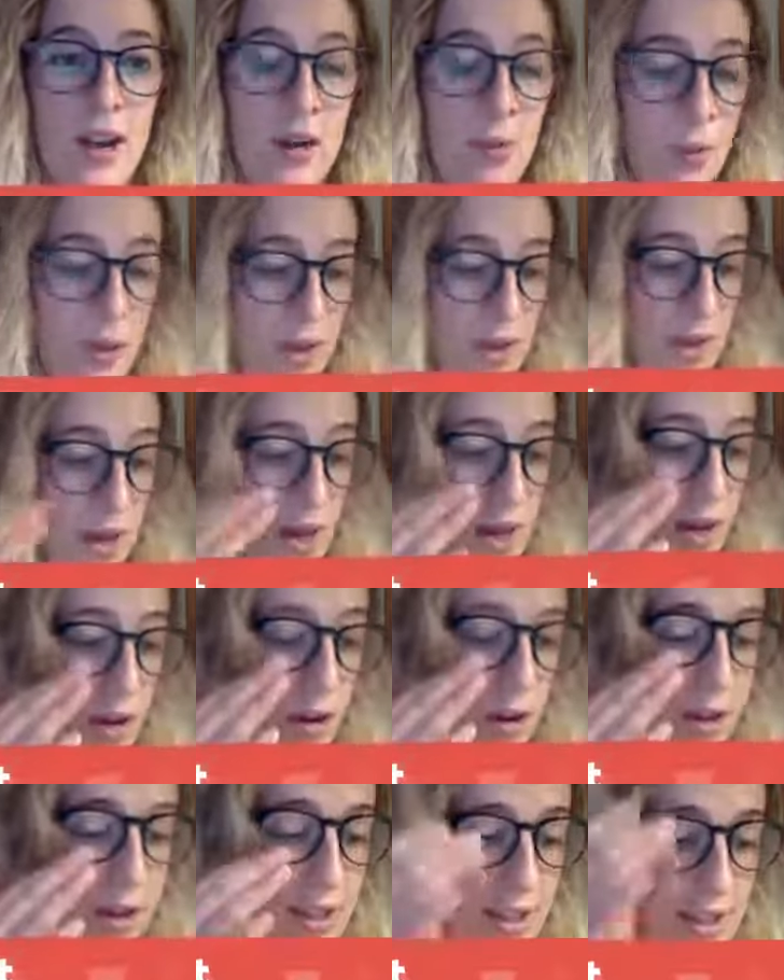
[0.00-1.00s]
with an
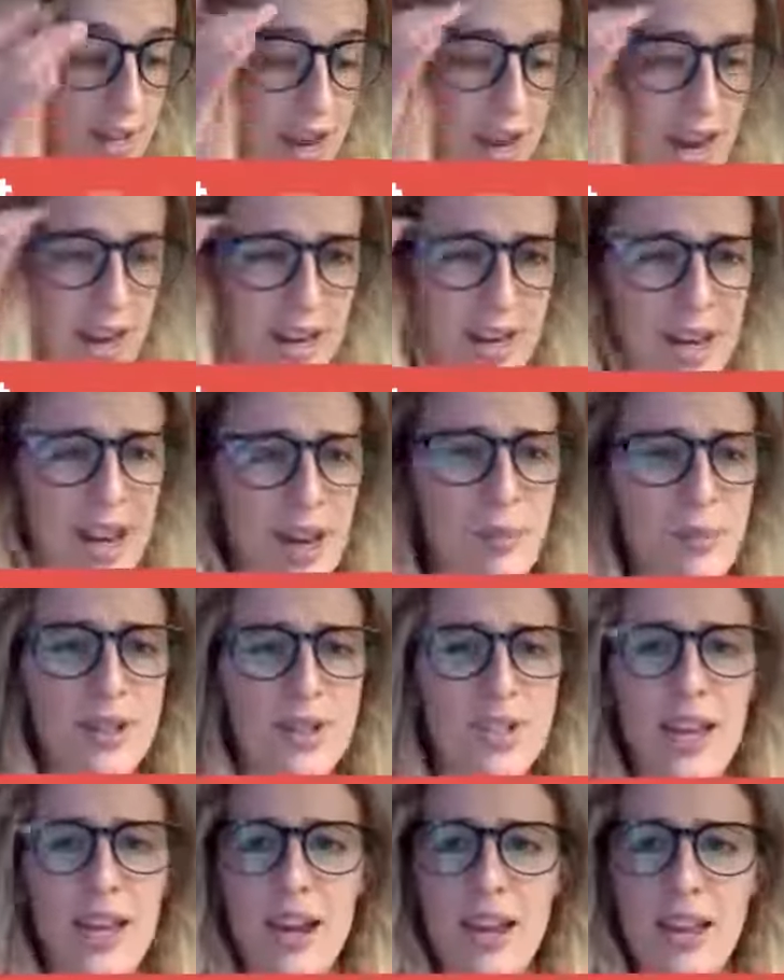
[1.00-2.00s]
increase in
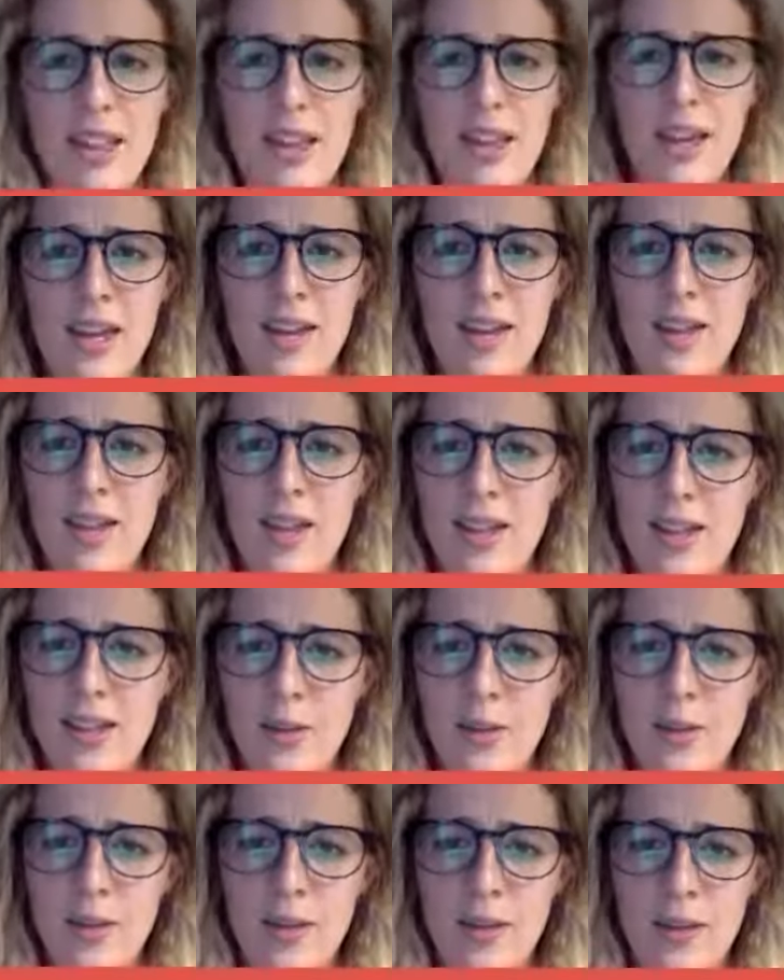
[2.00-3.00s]
89%, I think, in the
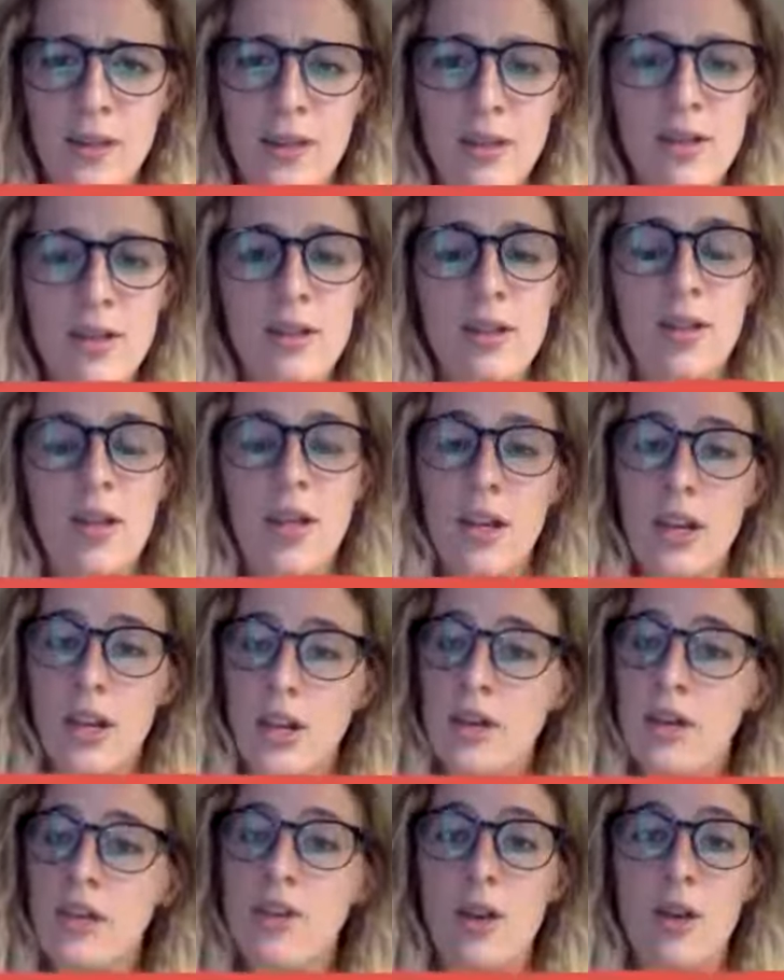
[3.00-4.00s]
last couple of years.
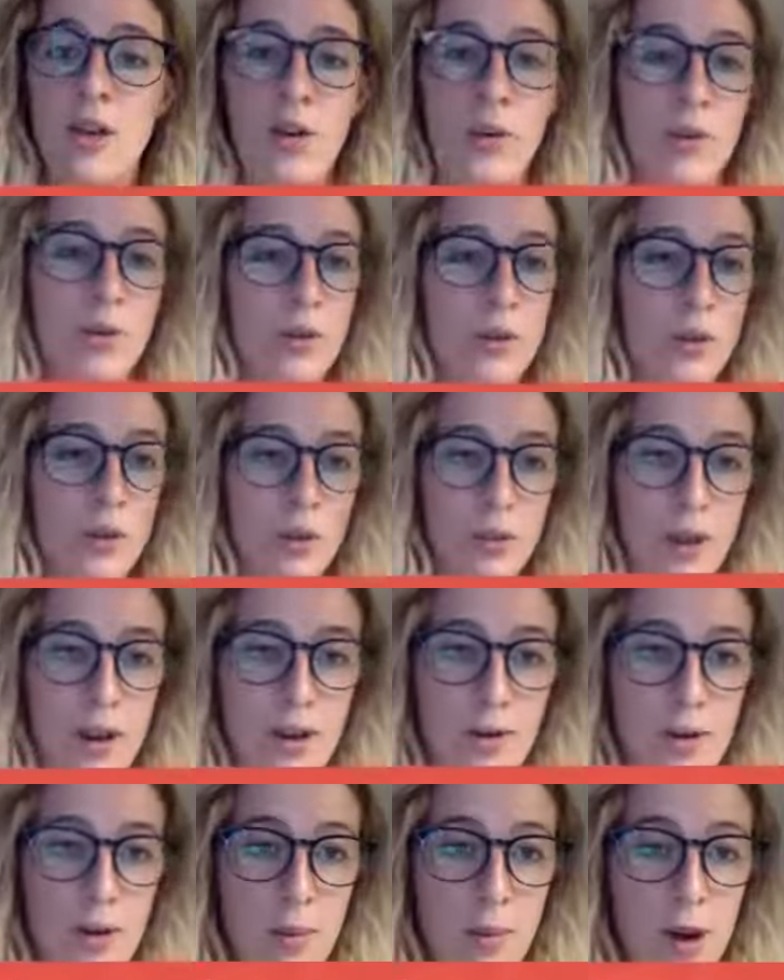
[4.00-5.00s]
So
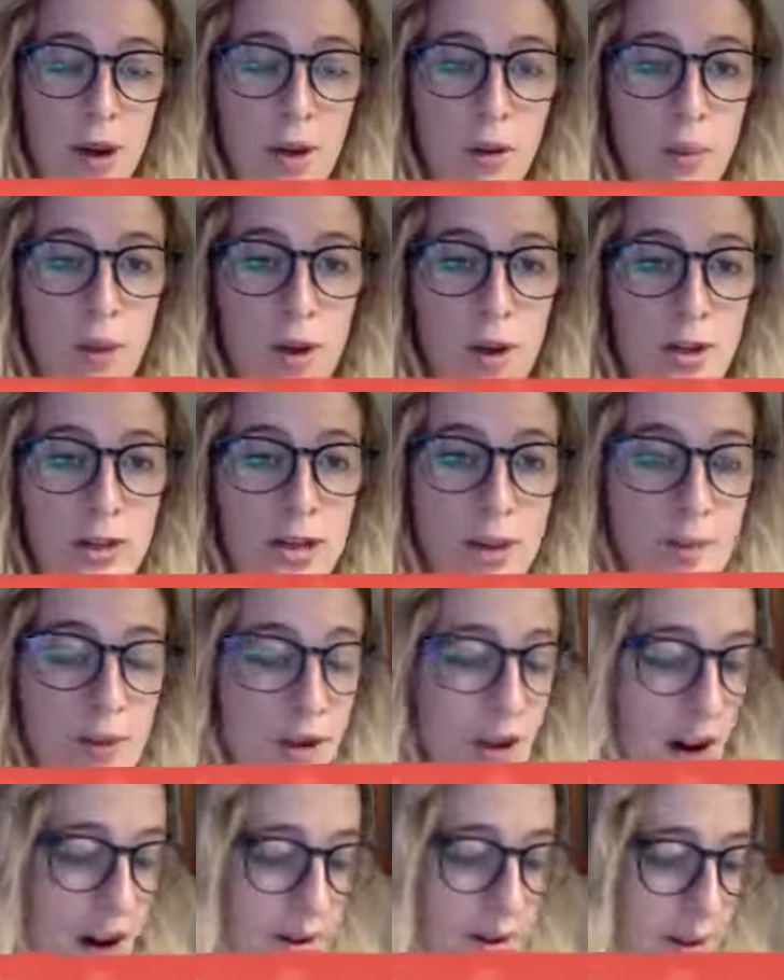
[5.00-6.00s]
great, no matter what your
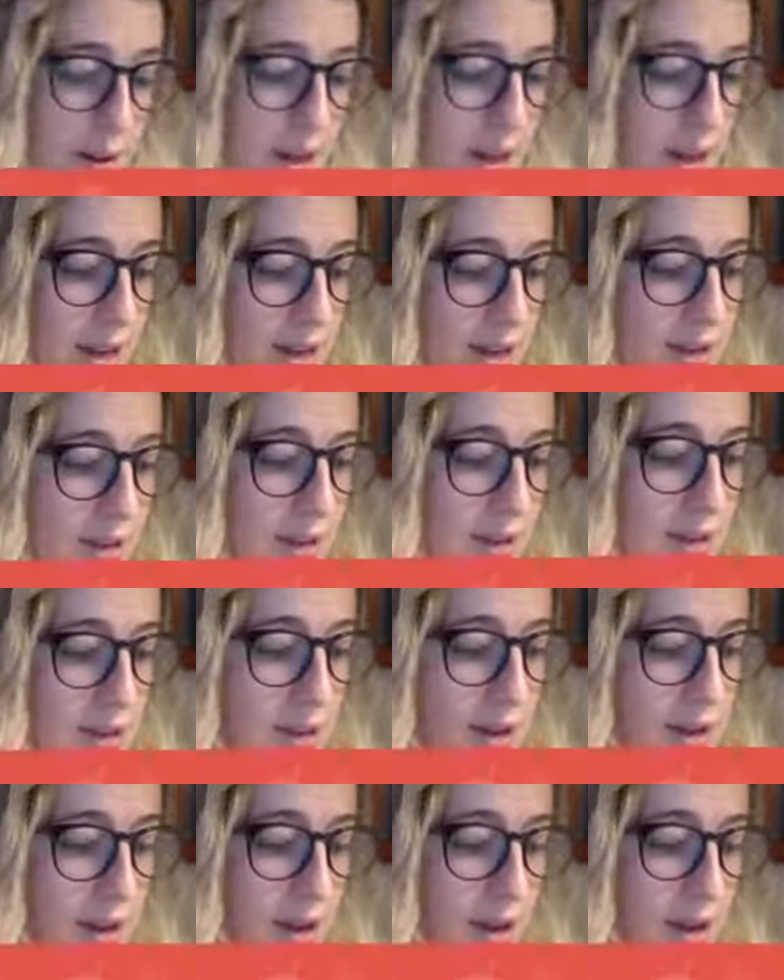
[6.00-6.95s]
demographic is.